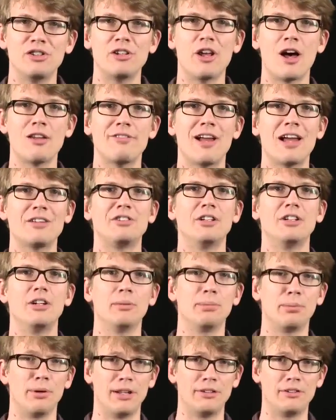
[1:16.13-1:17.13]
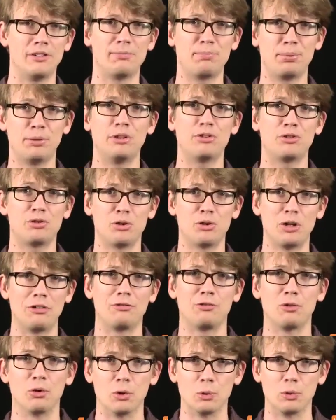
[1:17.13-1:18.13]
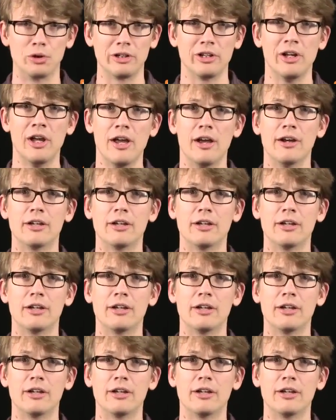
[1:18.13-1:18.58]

in non-vascular plants is pretty straightforward.